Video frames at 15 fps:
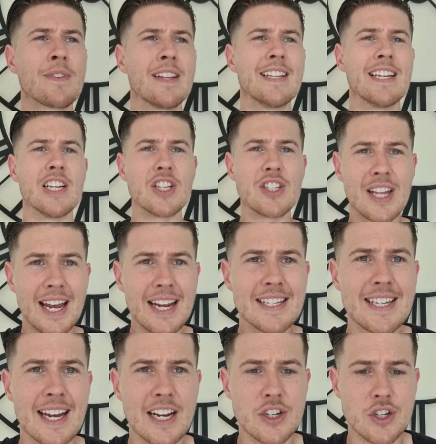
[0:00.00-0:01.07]
estate
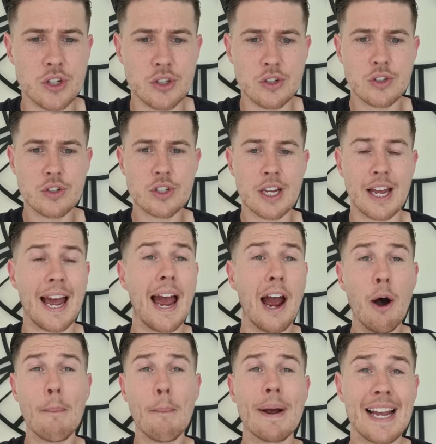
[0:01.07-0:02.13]
agent a
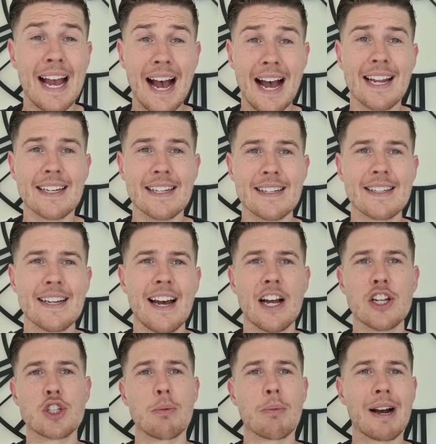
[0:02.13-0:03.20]
helping hand and
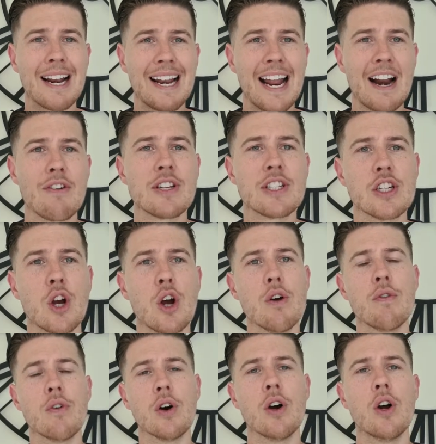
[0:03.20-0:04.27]
some clarity
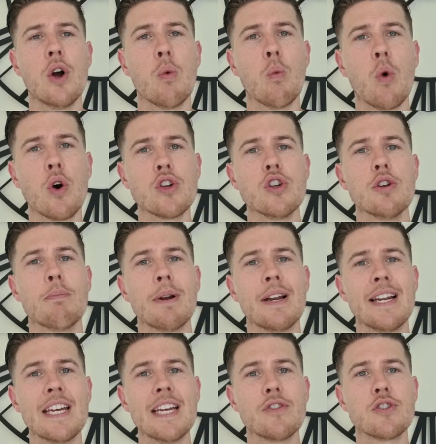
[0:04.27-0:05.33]
over what you
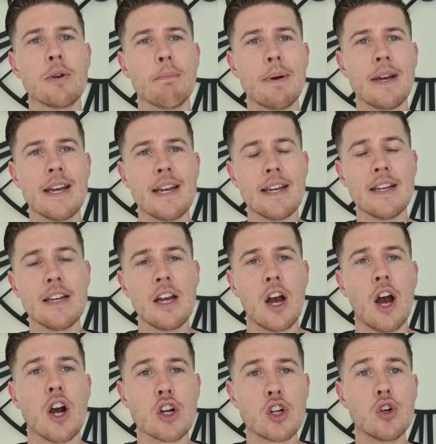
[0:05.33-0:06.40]
believe to be
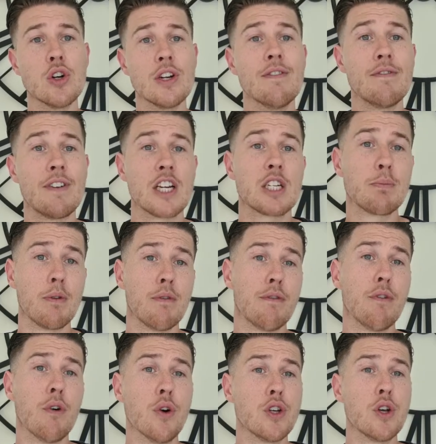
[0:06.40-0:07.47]
a good investment
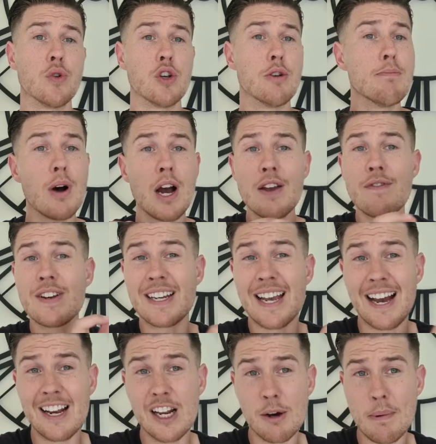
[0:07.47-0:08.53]
for you. You might even get a
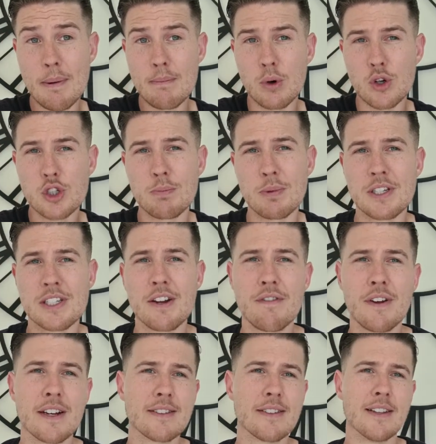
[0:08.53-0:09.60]
little bit more
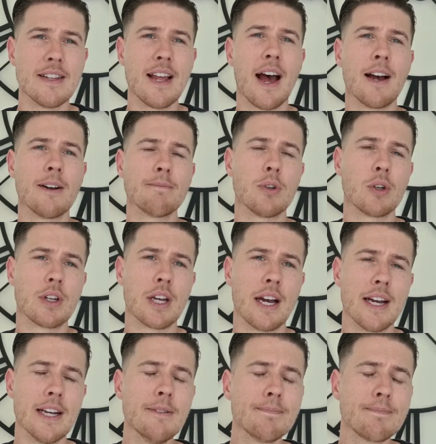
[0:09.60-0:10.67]
specific than that,
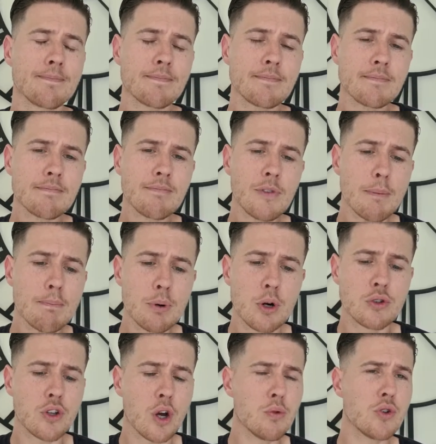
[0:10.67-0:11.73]
okay? But
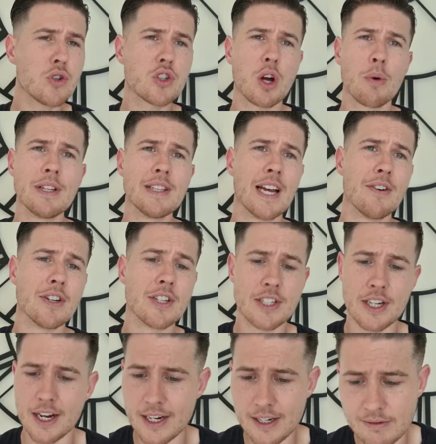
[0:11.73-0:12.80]
don't just go in there and
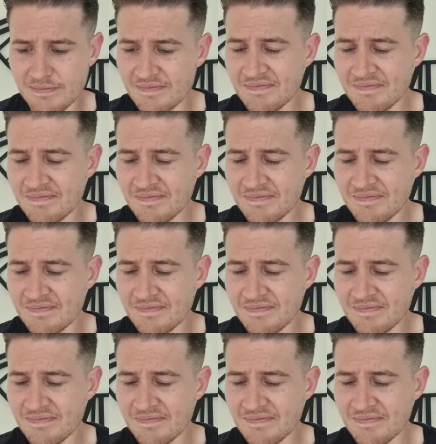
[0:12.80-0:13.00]
say,